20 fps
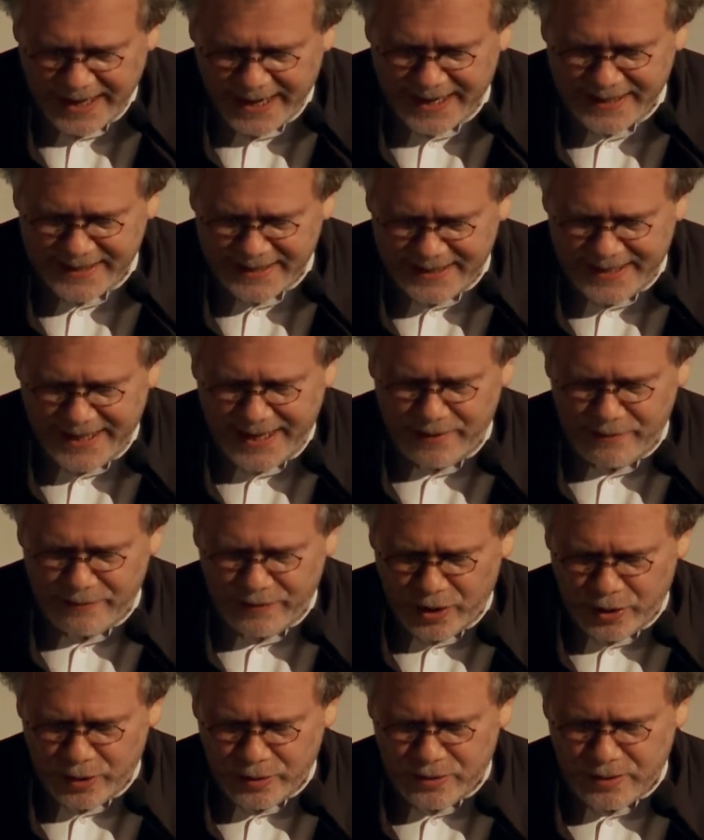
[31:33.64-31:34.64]
and gave
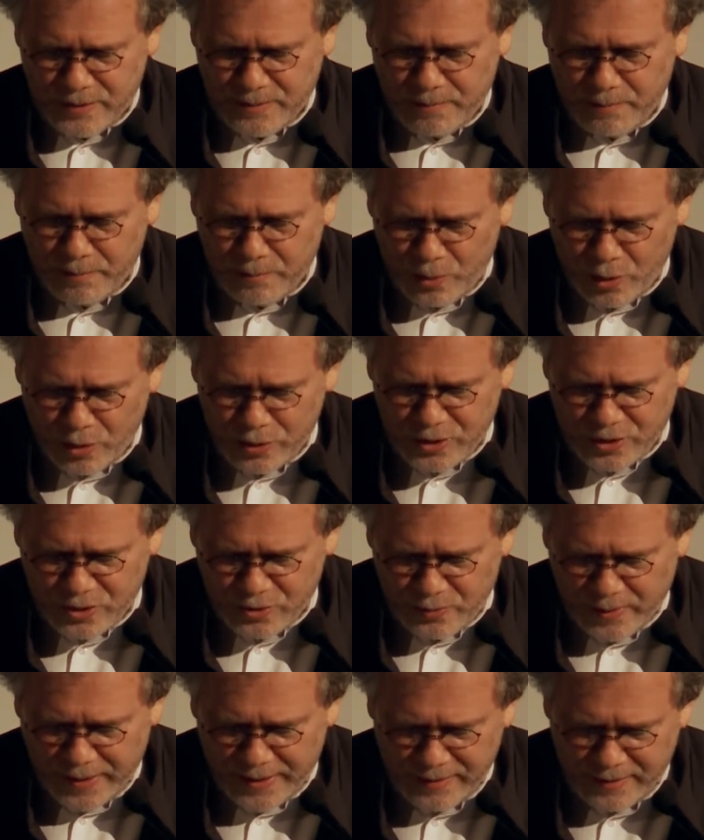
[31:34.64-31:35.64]
us more
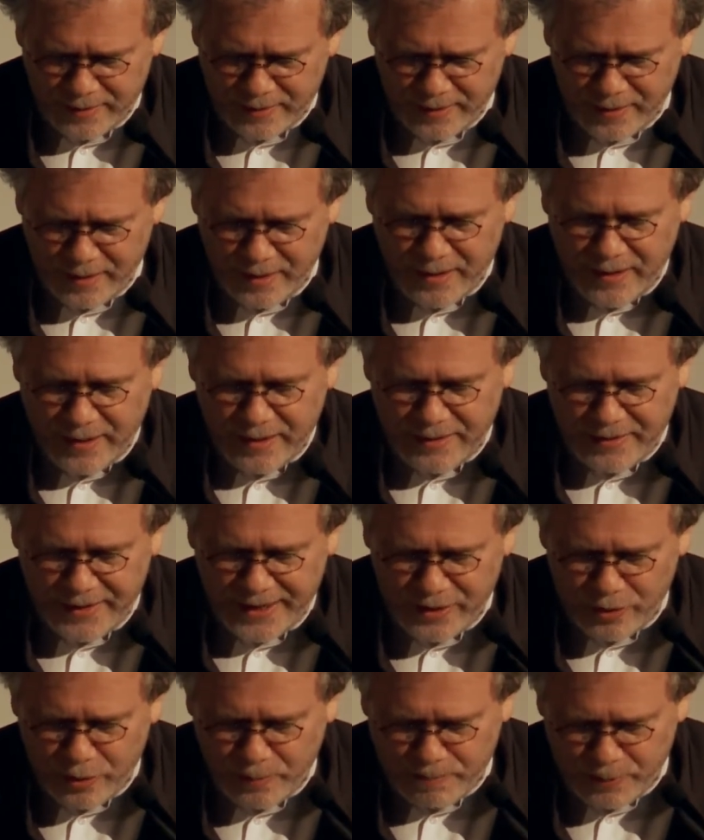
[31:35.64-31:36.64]
strength
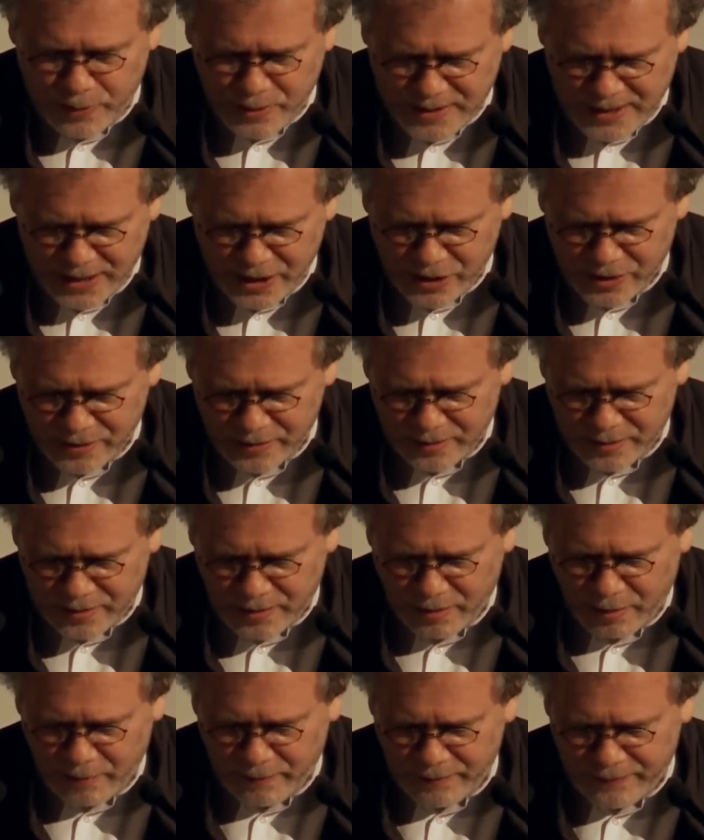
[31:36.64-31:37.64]
than the possession
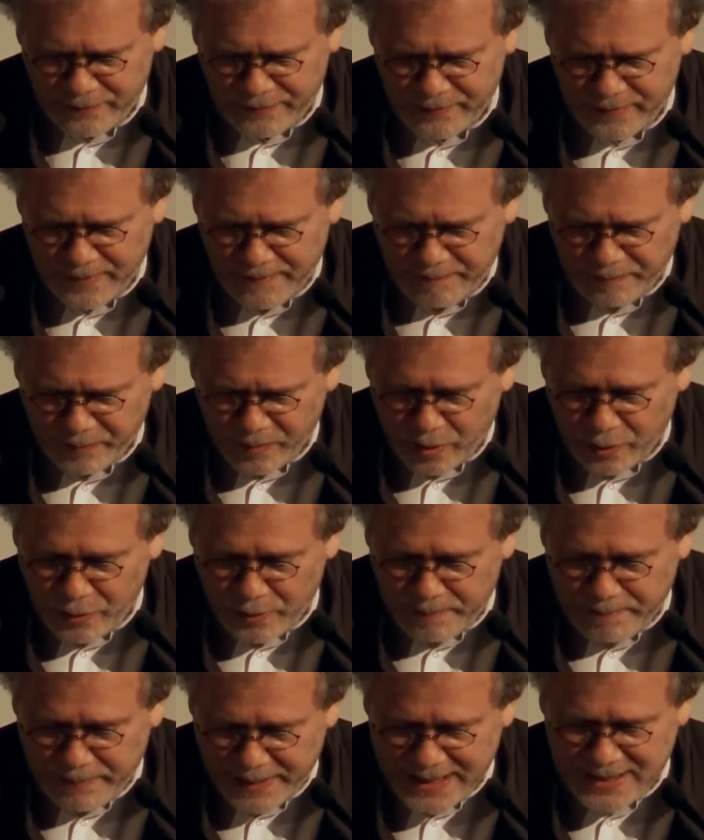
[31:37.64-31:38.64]
of
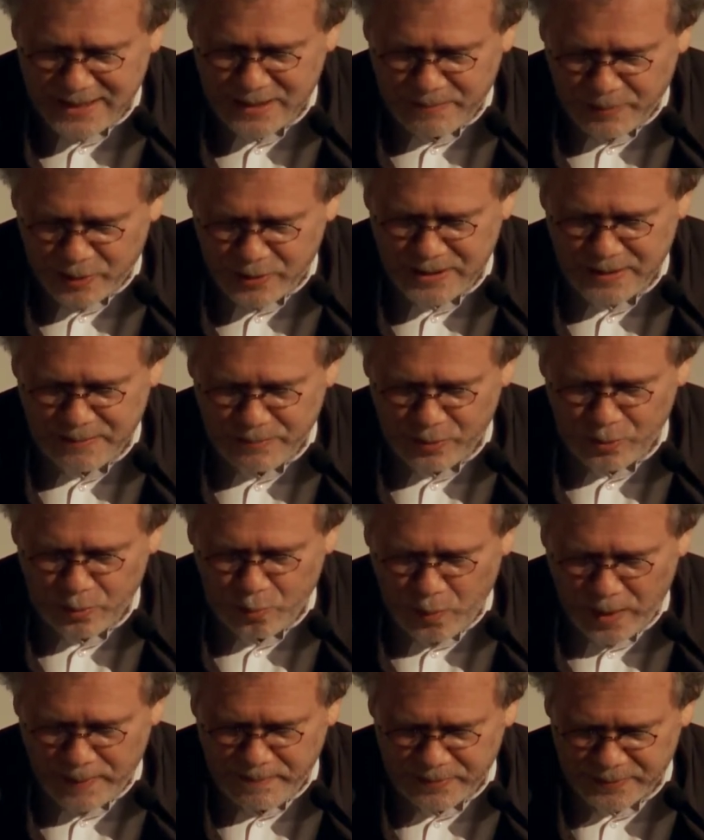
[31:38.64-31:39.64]
the best possible
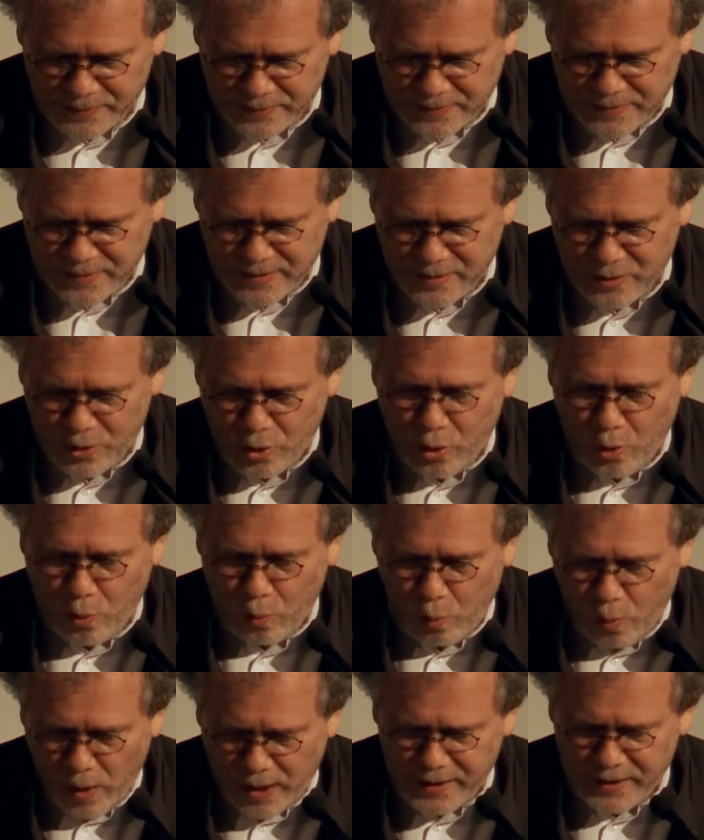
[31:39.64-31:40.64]
weapons.
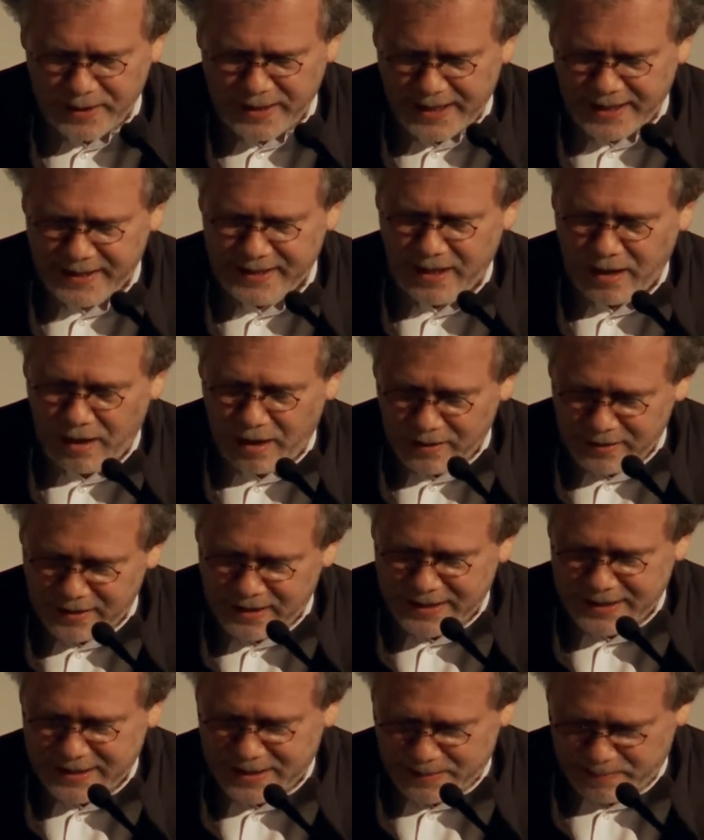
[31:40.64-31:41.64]
One can
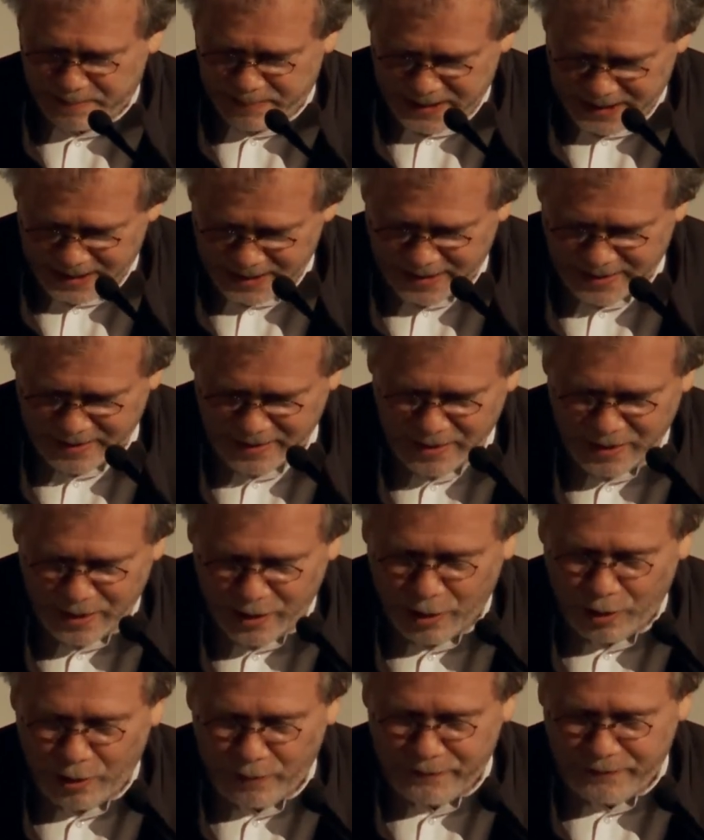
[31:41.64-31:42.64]
hardly speak
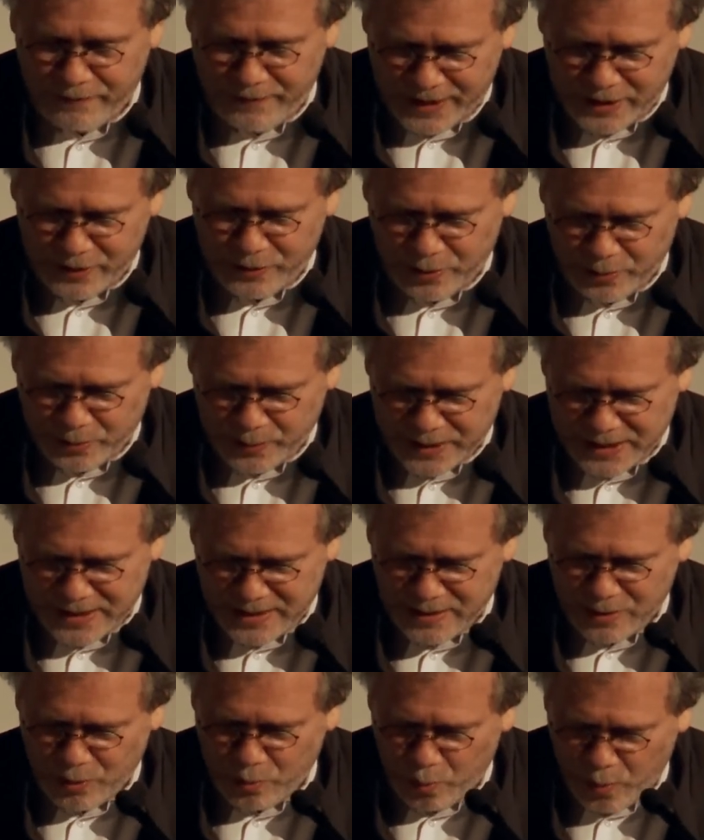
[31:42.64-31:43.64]
of
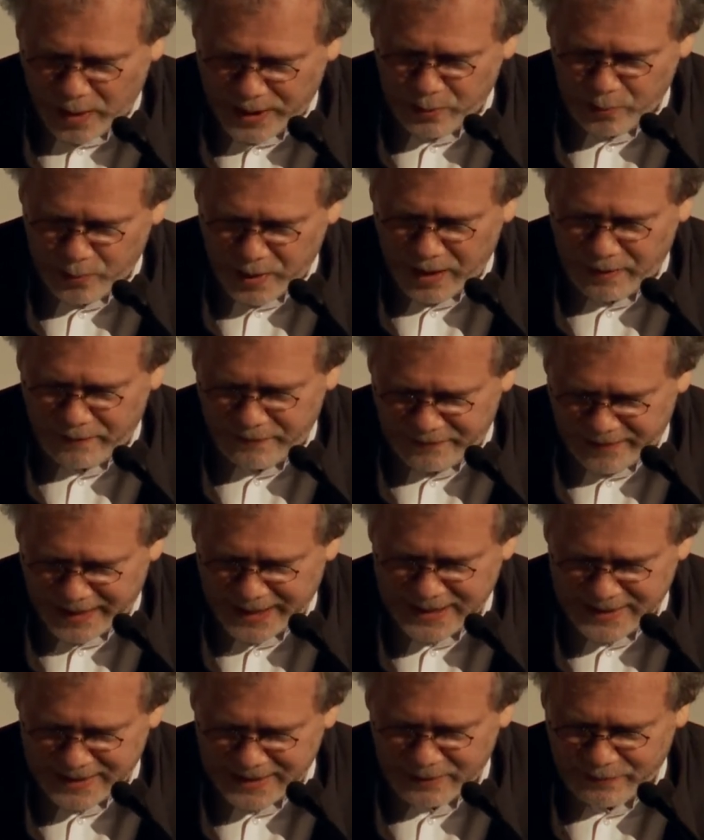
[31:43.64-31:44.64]
victories when we are
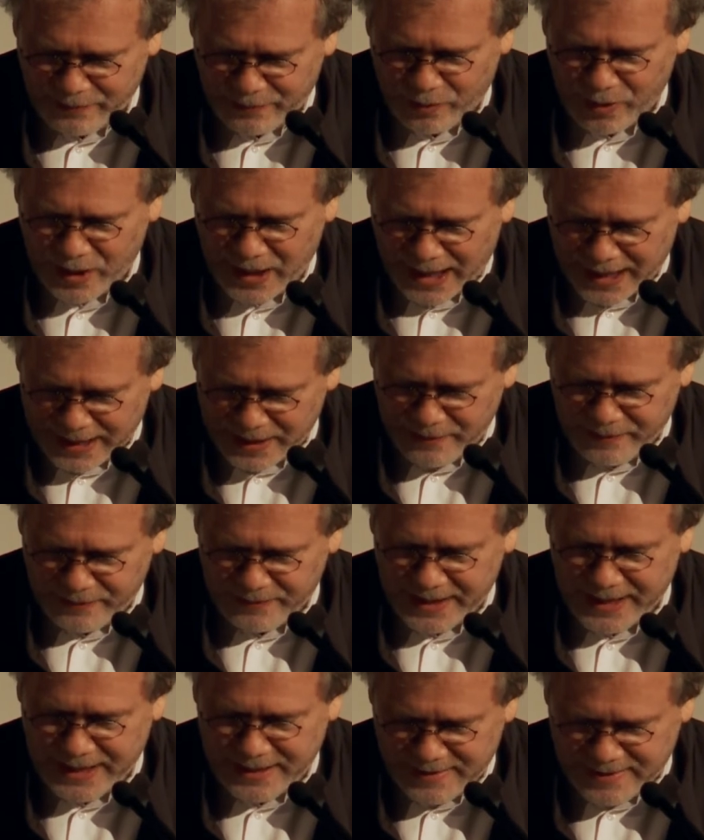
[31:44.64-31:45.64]
fighting for life
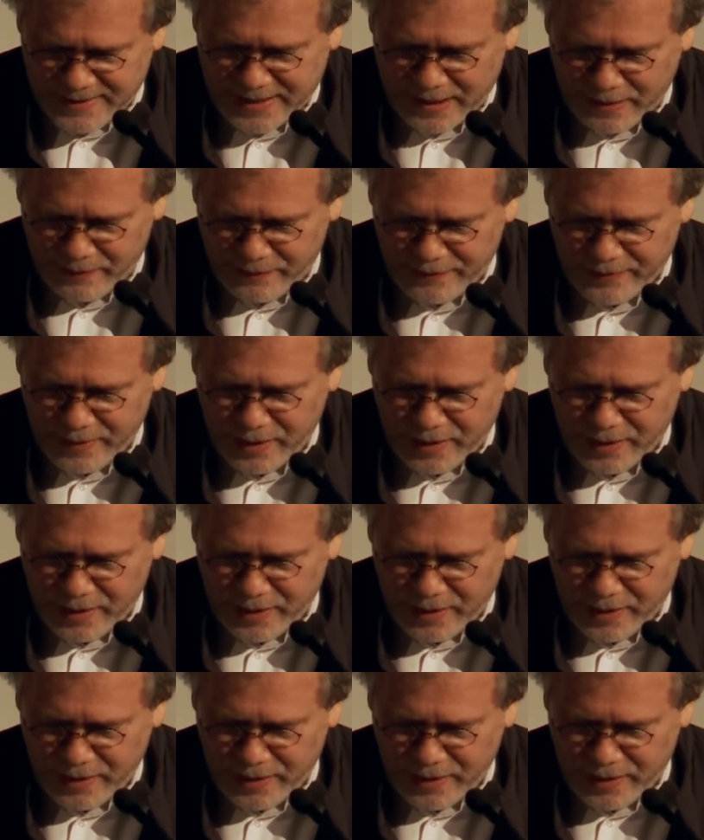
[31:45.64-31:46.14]
itself